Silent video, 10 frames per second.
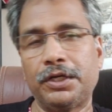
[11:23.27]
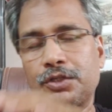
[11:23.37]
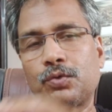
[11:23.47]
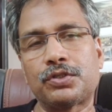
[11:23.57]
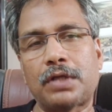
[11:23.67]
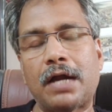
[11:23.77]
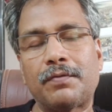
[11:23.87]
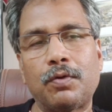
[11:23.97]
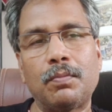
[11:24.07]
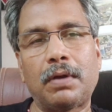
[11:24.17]
It should
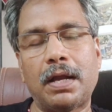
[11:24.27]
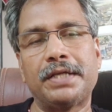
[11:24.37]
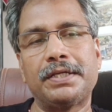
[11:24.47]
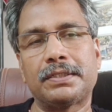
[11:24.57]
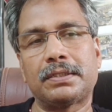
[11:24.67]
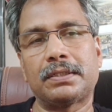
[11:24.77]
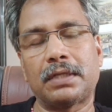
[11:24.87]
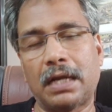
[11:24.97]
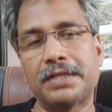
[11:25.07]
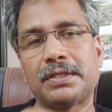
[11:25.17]
start from class
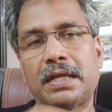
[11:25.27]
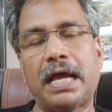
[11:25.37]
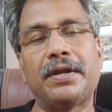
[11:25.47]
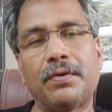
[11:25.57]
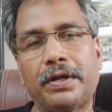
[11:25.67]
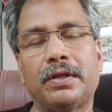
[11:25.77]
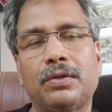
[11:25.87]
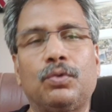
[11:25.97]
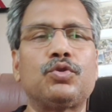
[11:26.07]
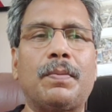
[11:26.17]
9 and
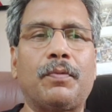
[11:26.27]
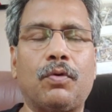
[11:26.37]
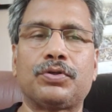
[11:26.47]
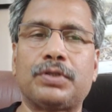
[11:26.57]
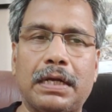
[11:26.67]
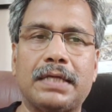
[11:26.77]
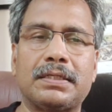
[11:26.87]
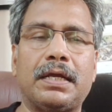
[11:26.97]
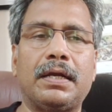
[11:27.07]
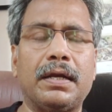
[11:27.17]
10. Those who have crossed
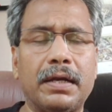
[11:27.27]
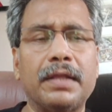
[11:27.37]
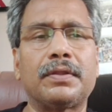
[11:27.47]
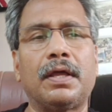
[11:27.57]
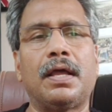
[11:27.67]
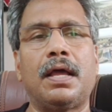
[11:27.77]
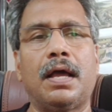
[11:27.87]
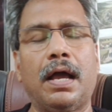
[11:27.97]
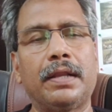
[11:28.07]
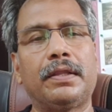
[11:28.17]
class 9 and 10
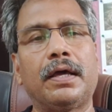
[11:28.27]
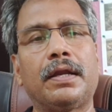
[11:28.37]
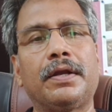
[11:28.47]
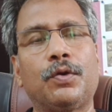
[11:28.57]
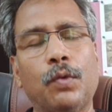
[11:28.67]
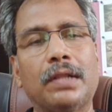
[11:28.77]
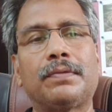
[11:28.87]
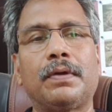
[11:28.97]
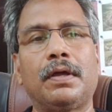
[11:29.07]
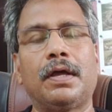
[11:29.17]
and they are in
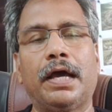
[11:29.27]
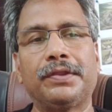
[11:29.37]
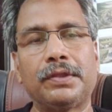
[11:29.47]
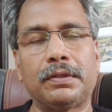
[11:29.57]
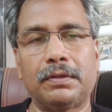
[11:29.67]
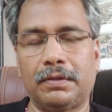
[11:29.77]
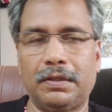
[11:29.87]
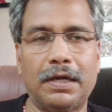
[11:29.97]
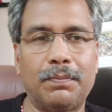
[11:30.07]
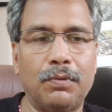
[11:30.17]
12 and
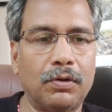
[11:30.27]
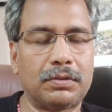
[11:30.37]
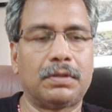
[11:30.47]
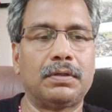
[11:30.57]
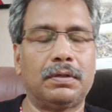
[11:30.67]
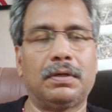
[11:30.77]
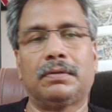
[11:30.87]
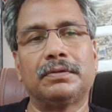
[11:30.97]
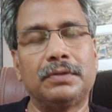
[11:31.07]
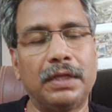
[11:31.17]
they have not,
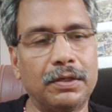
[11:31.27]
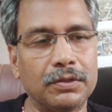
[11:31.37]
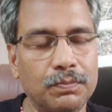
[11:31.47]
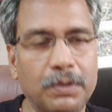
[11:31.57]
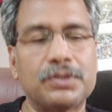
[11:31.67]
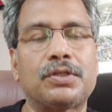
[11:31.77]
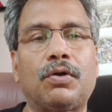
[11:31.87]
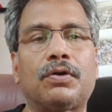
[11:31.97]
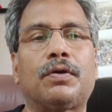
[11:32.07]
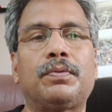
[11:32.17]
they first
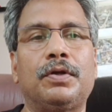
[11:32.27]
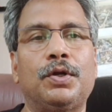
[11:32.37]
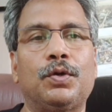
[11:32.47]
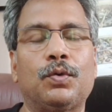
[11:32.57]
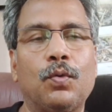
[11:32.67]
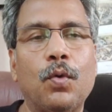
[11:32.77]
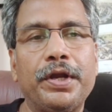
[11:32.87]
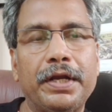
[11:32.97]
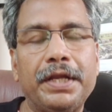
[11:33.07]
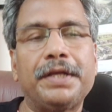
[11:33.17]
thought of to go
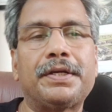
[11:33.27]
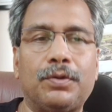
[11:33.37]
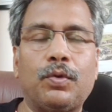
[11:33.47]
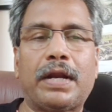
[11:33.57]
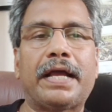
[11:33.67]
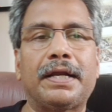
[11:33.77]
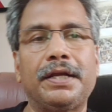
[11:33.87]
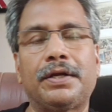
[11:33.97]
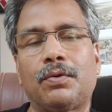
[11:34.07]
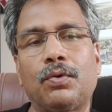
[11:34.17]
in NEET, to crack
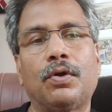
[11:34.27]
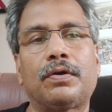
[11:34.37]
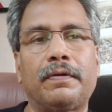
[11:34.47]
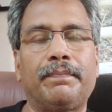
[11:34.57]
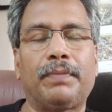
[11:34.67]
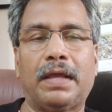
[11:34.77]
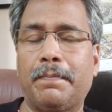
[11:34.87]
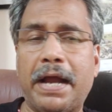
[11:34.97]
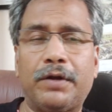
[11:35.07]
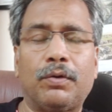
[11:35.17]
NEET, could not.
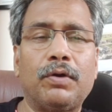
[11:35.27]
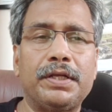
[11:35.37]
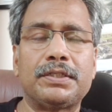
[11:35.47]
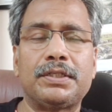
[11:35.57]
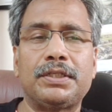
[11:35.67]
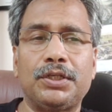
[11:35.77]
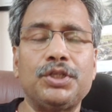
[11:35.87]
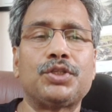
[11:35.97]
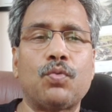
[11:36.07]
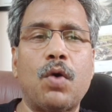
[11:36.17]
And biotechnology
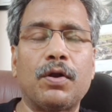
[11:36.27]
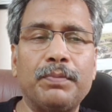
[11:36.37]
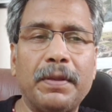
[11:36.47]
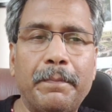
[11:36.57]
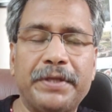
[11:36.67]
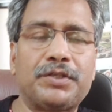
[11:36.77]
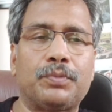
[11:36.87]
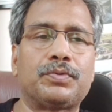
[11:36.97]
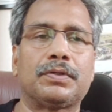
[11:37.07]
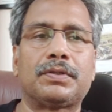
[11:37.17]
is one of the best
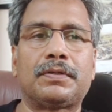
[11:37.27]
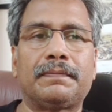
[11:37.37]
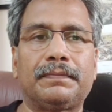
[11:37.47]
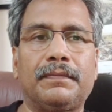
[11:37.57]
options.